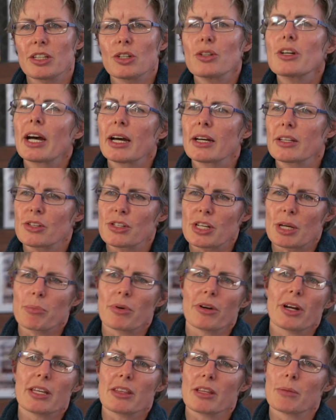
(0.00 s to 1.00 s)
You can't
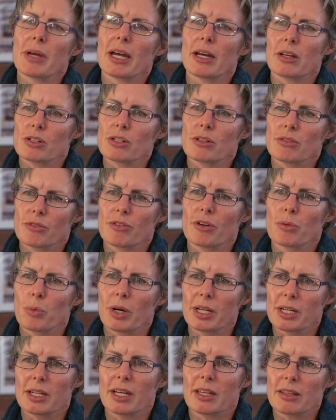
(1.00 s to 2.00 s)
separate them out from
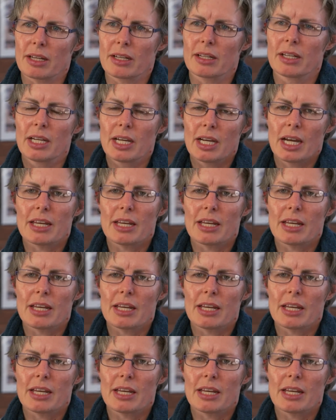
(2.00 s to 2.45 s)
one another.